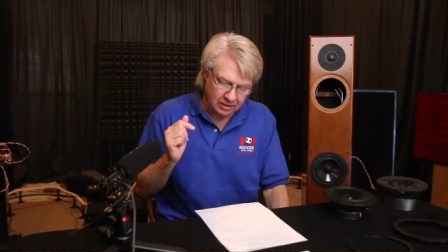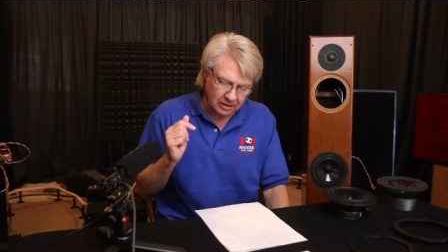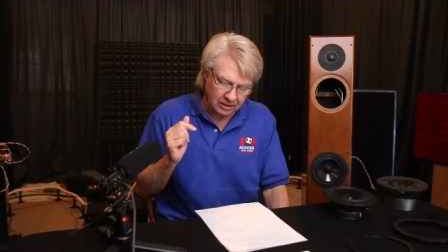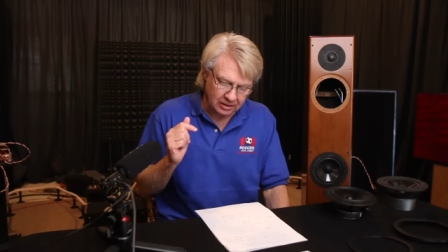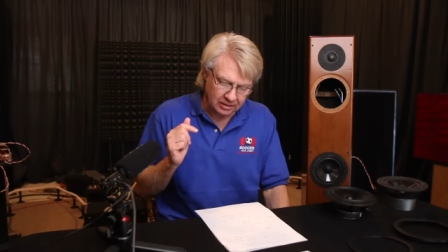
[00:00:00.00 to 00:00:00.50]

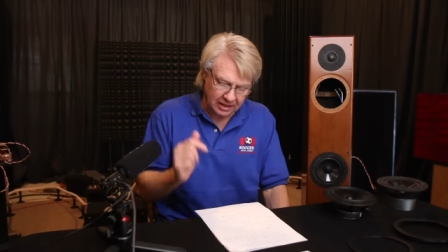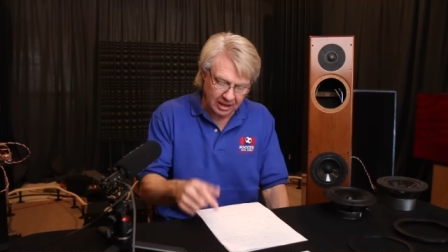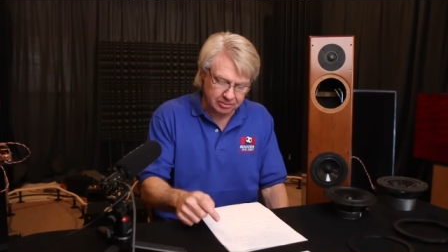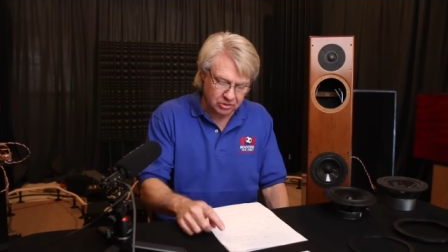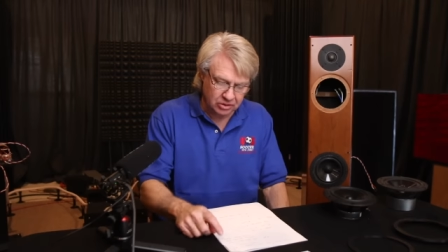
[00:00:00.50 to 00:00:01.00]
uh, the
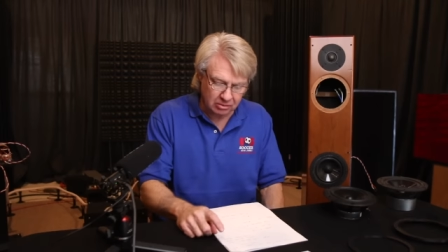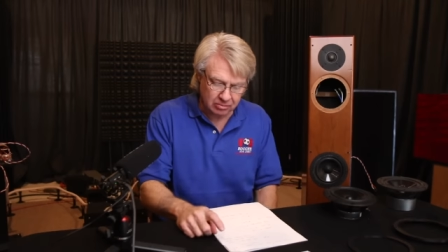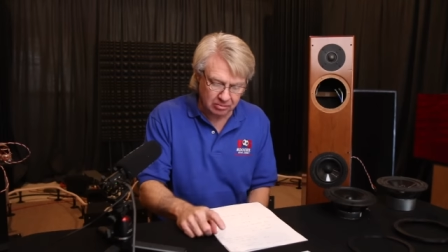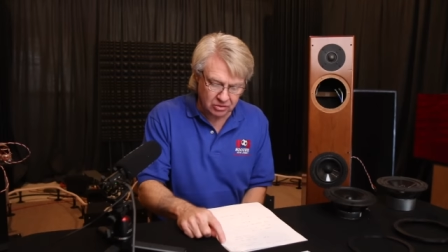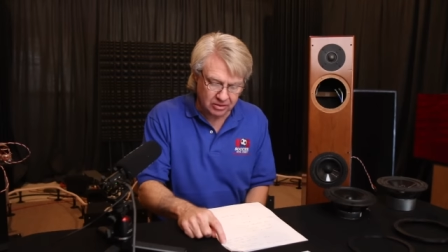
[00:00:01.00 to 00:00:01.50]
caps are J,
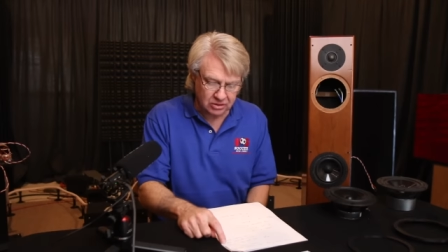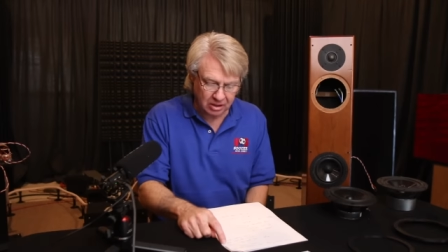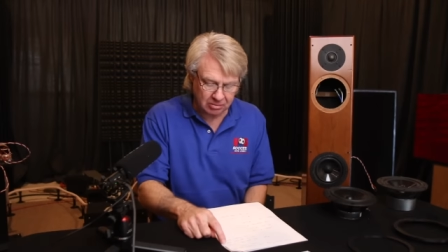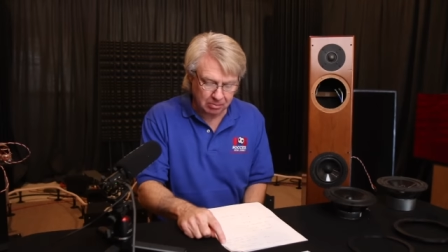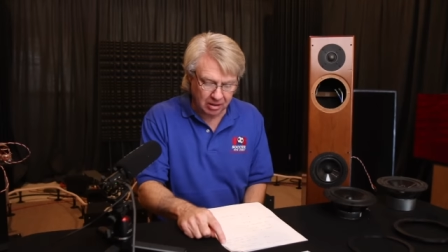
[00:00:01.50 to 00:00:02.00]
mostly
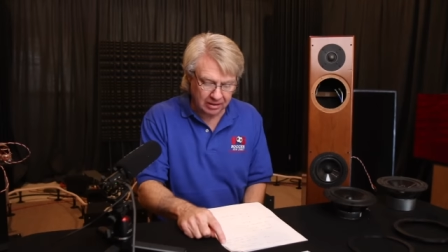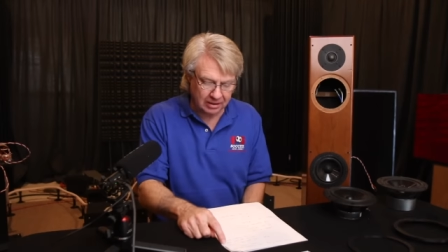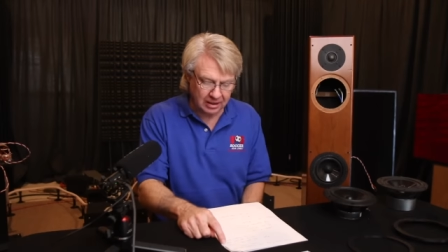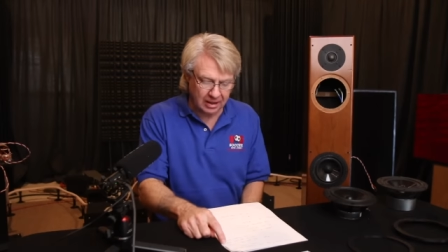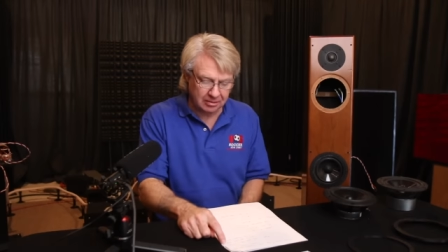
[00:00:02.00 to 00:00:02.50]
JB poly
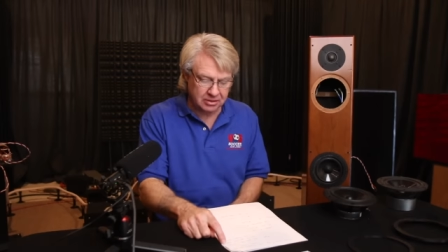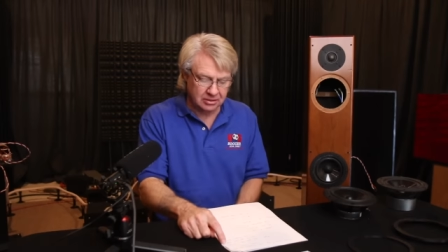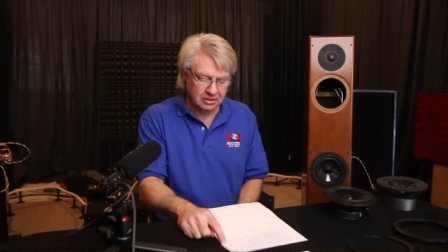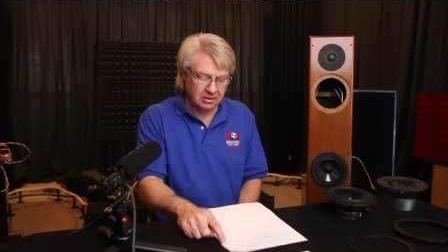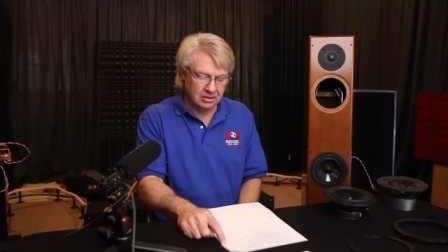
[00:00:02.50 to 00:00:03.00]

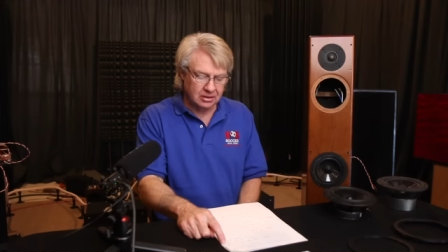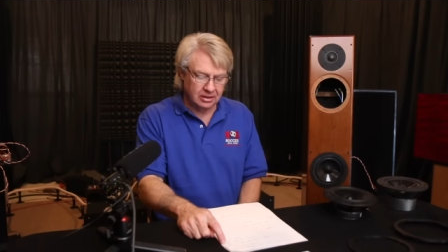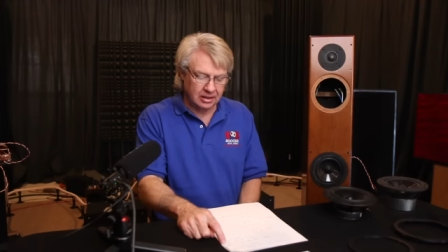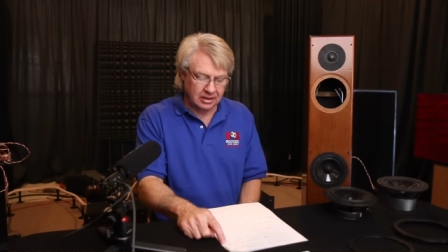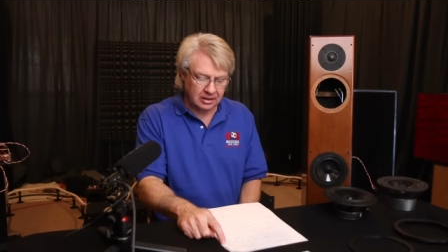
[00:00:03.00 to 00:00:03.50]
caps,
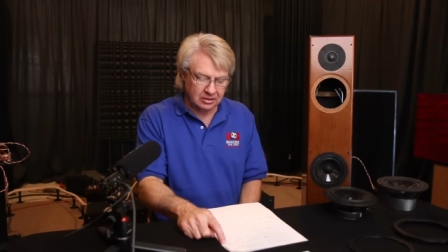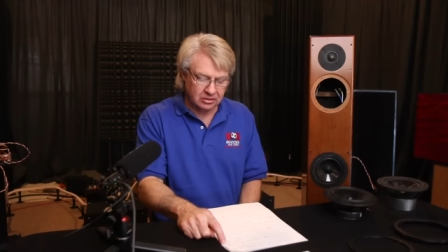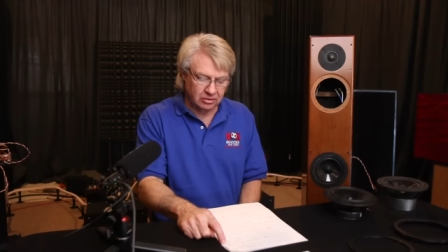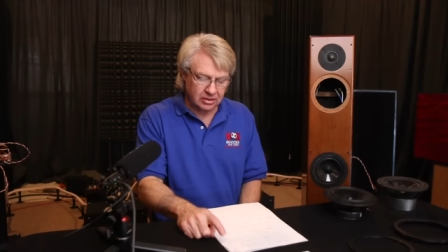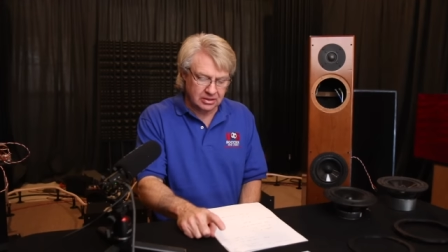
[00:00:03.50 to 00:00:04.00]
and
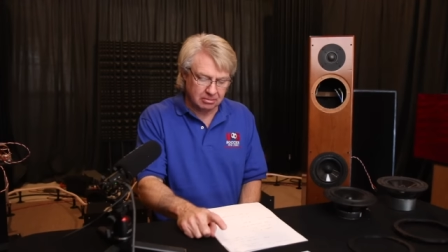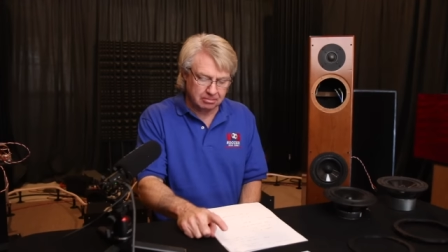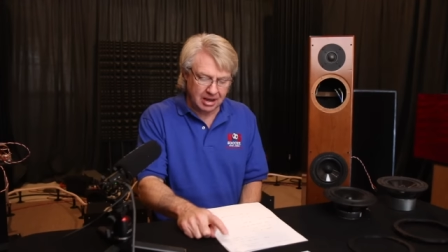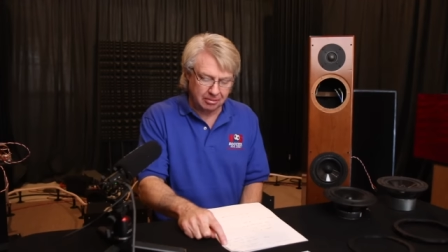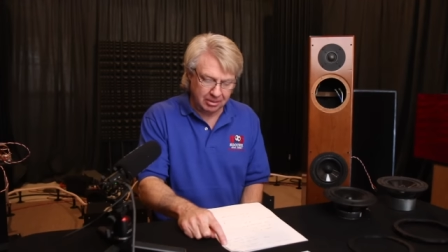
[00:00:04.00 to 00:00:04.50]
there is a
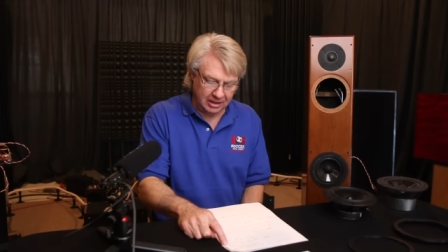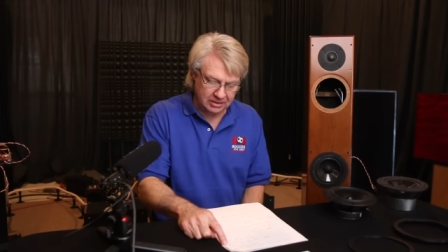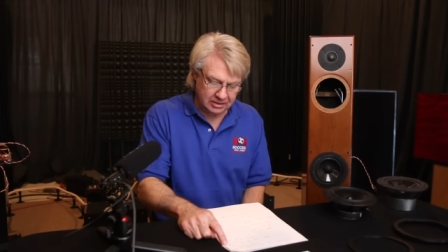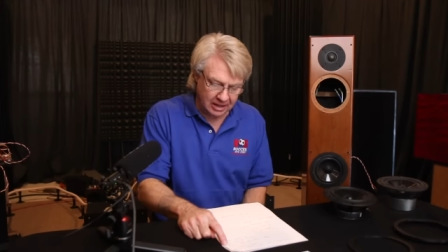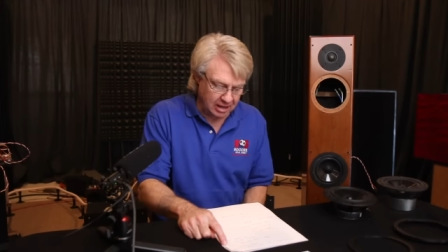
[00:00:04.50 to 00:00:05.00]

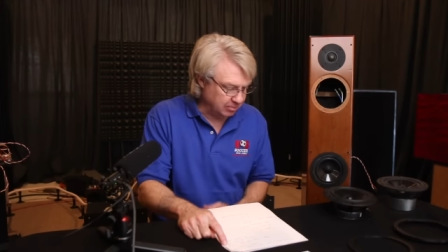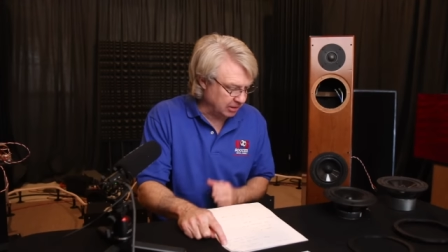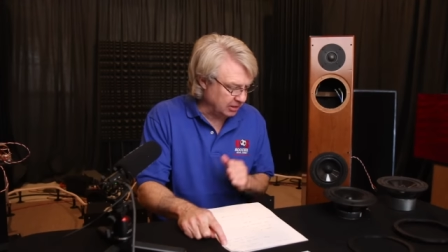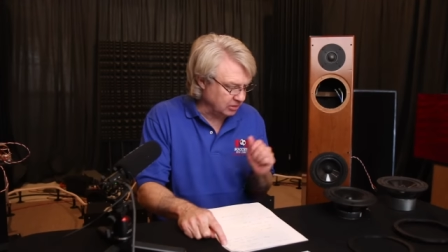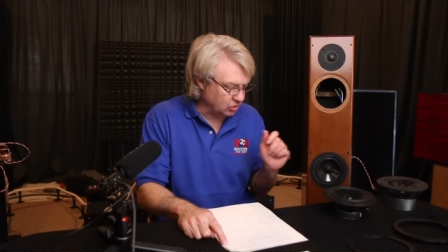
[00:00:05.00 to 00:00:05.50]
bypass cap
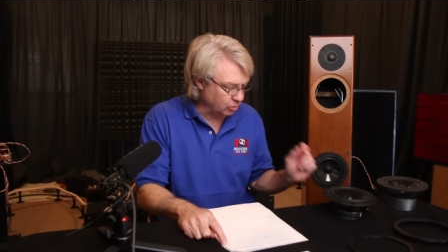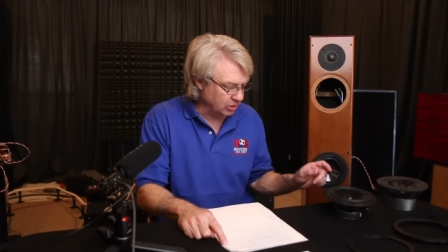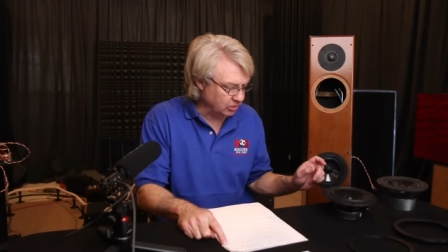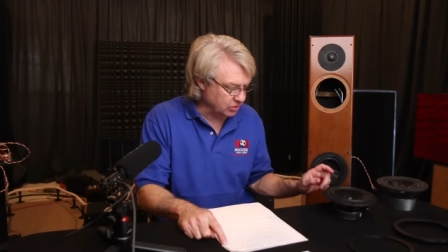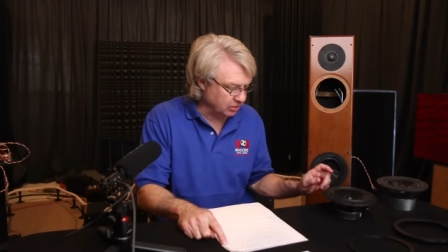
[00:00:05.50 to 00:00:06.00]
in the
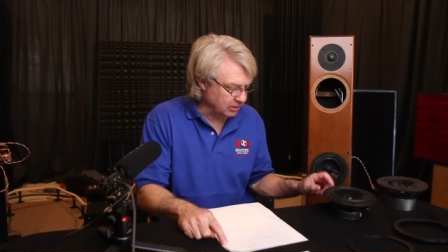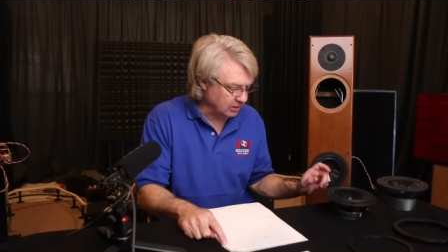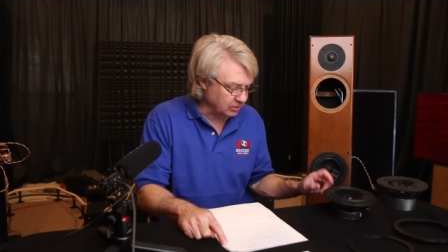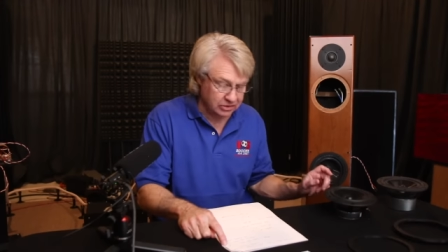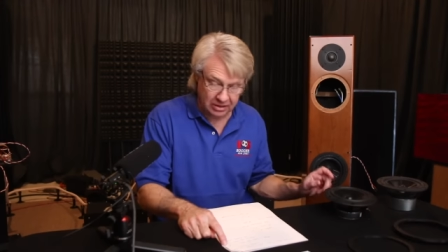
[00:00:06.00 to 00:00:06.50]
tweeter circuit, a
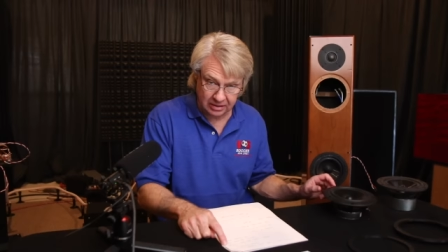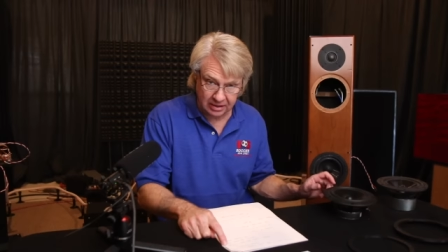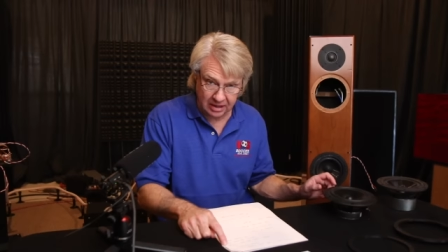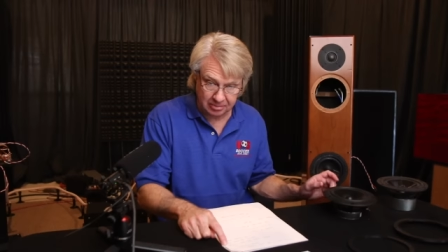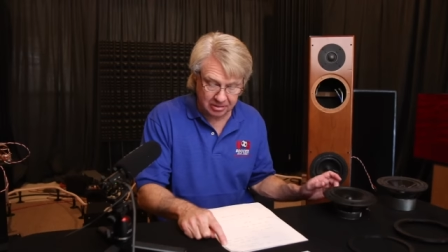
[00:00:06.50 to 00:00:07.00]
little sonic
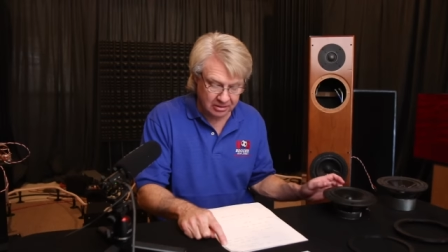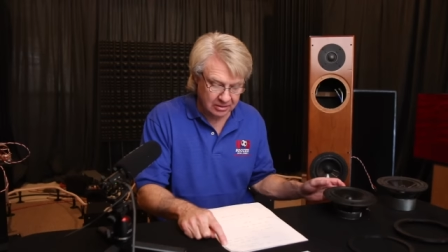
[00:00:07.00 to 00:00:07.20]
cap,